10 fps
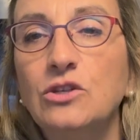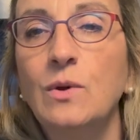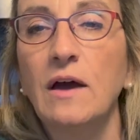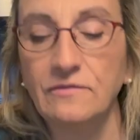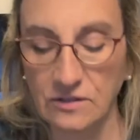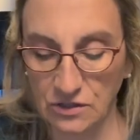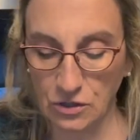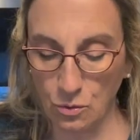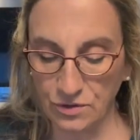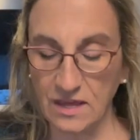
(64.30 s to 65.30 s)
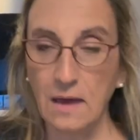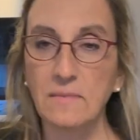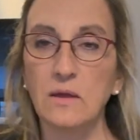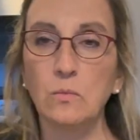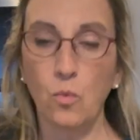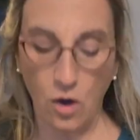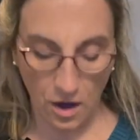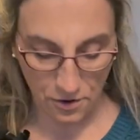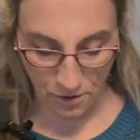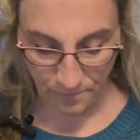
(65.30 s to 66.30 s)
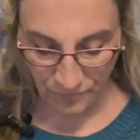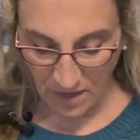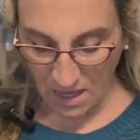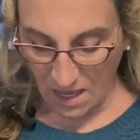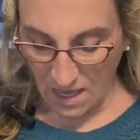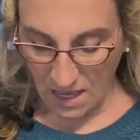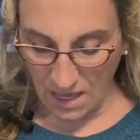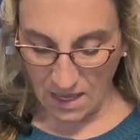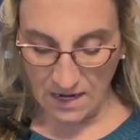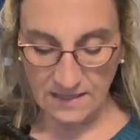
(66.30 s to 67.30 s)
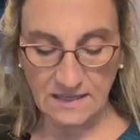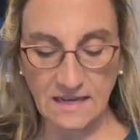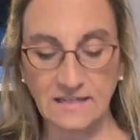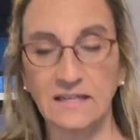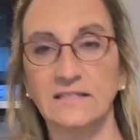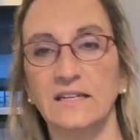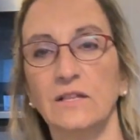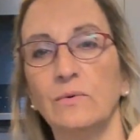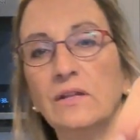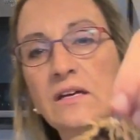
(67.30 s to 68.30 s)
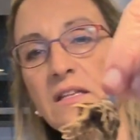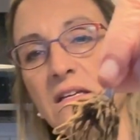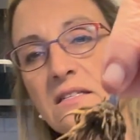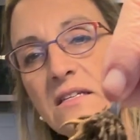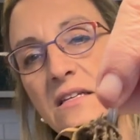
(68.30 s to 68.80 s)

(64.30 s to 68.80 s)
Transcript: you have to soak them in water. And it's ideal. Here's another one. Look at this.